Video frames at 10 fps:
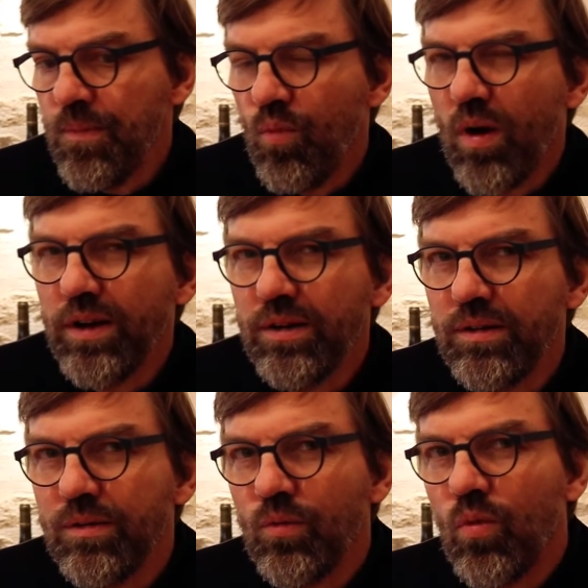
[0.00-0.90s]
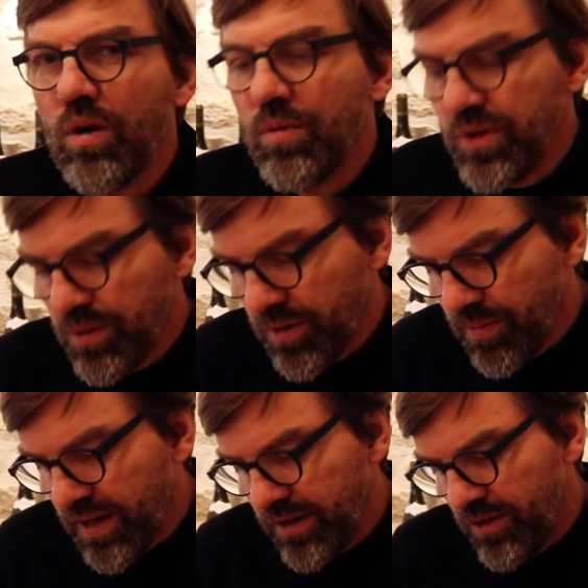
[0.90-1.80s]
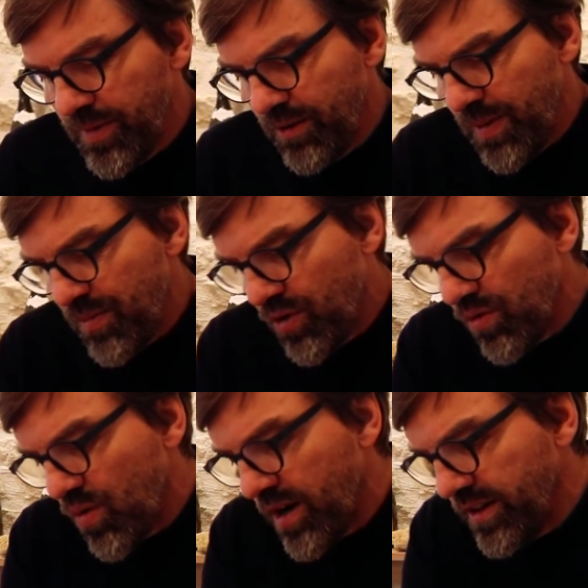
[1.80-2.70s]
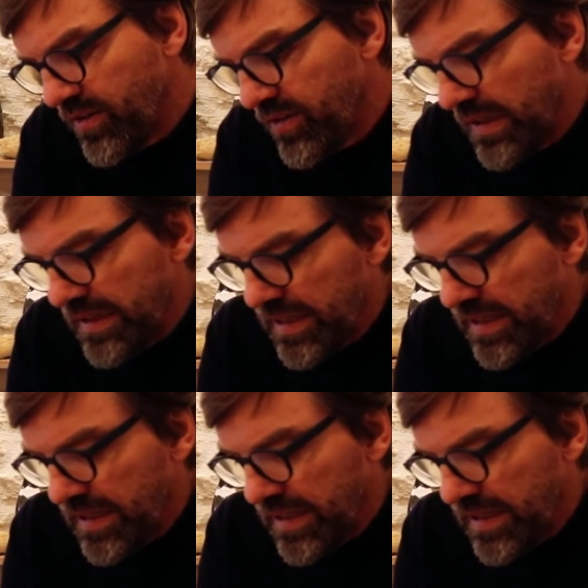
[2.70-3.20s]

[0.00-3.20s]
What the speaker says: Why would you want to buy Domaine Louis Moreau wines?